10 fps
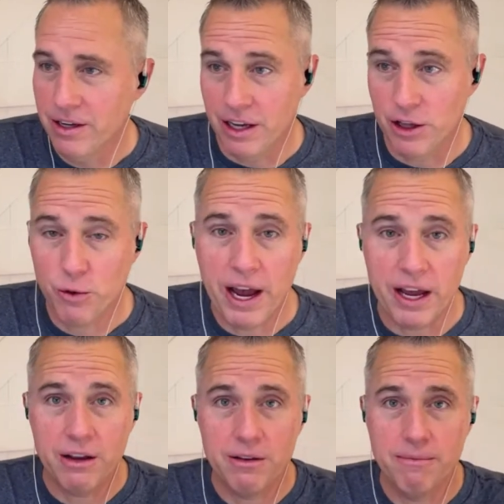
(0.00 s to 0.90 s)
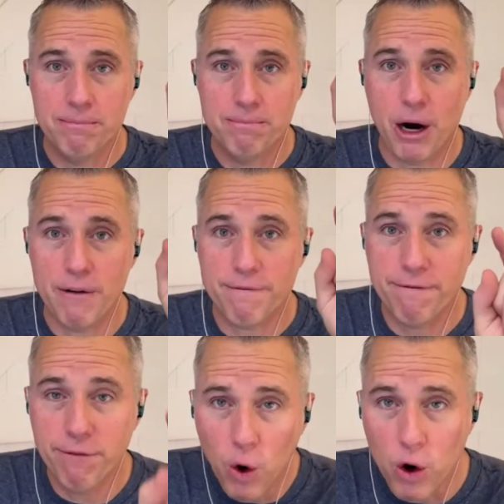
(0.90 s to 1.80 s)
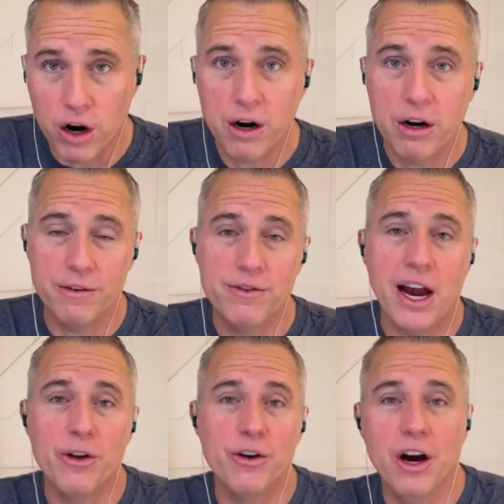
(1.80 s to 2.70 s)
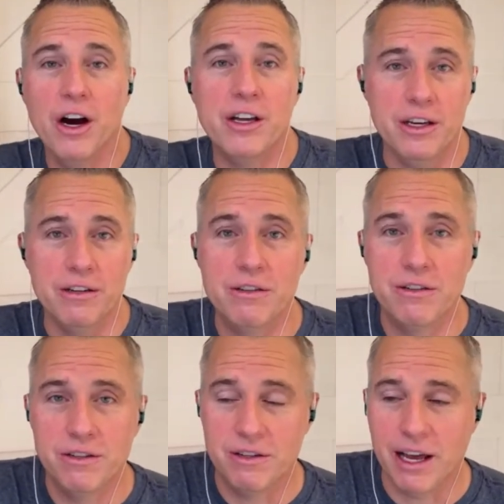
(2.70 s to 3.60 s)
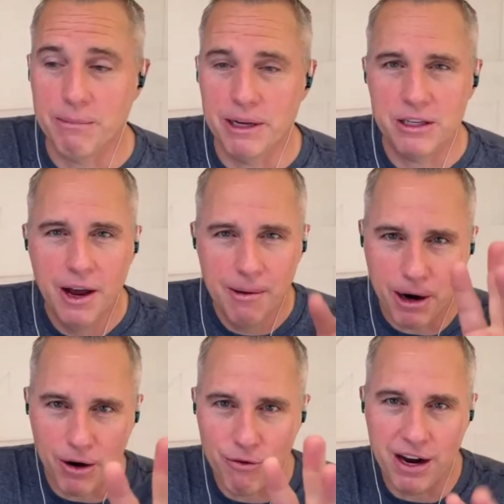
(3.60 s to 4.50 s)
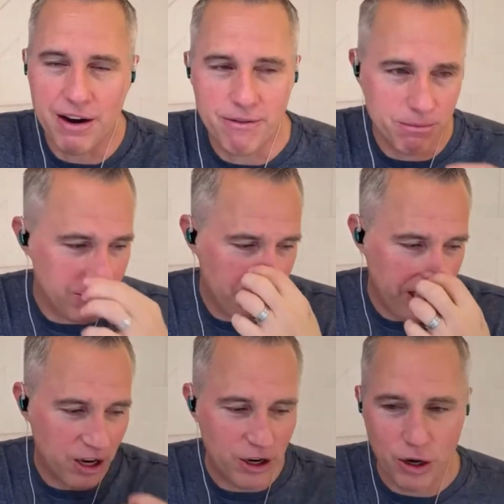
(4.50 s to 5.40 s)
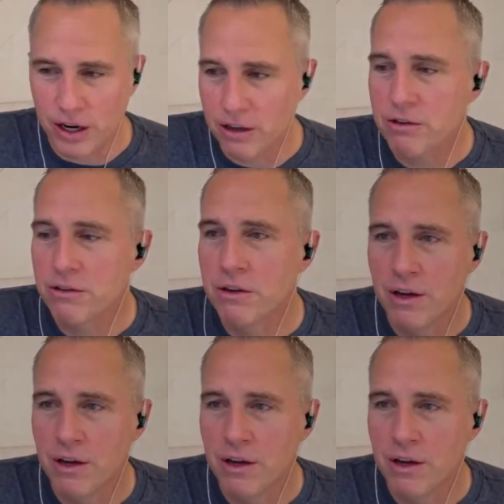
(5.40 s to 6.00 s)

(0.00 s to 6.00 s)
Either way, part four of Tyler Janke's segments, part three from Pete Quinones.